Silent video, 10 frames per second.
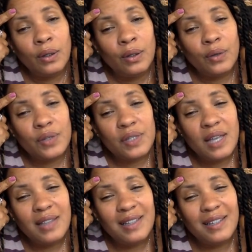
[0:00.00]
you're just
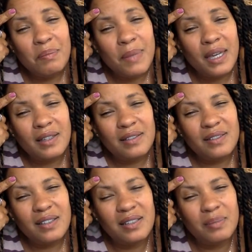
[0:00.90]
not letting
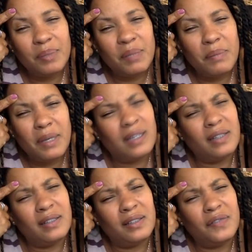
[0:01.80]
men be men